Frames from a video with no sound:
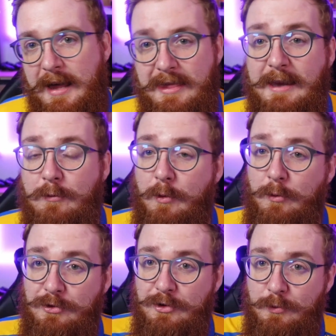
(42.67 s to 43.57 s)
I think what
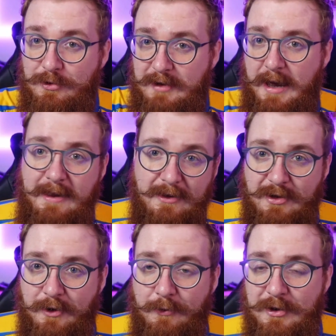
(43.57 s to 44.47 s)
we'll do, we'll tie
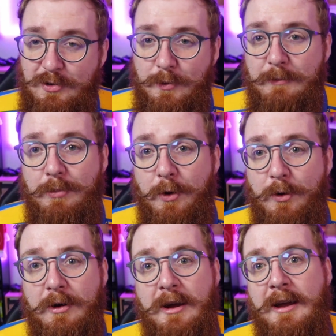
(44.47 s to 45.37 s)
this off with a sweet
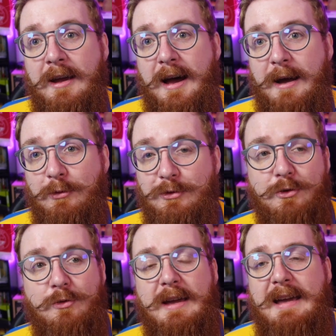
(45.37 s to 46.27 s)
bow. I will
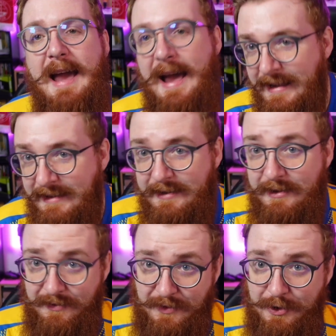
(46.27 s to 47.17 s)
do a
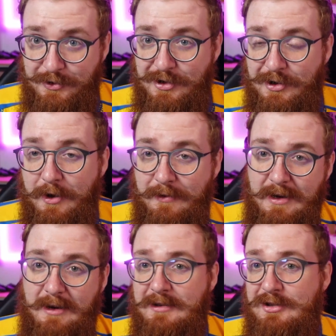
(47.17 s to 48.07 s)
edited version of
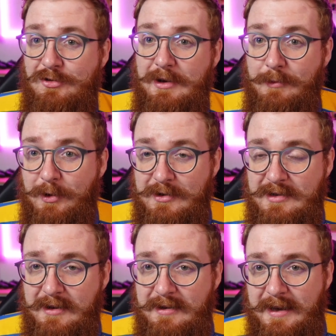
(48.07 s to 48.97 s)
our stream on
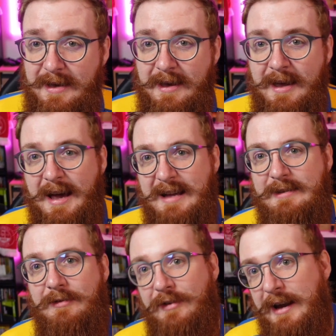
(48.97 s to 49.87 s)
Sunday as
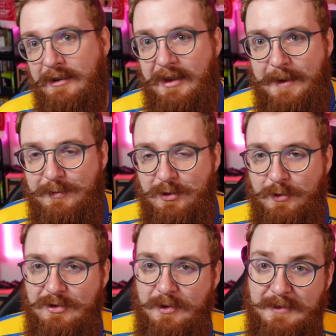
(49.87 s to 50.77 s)
the final
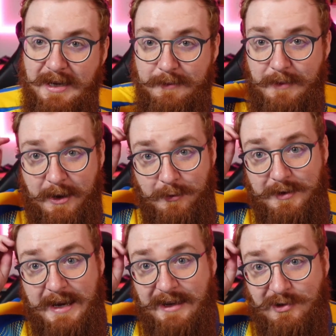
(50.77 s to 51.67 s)
episode, sometime
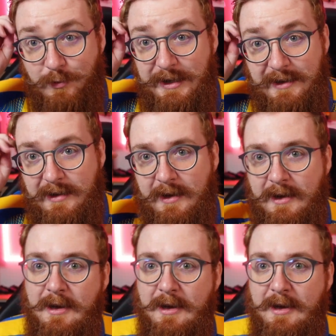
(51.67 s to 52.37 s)
out next week,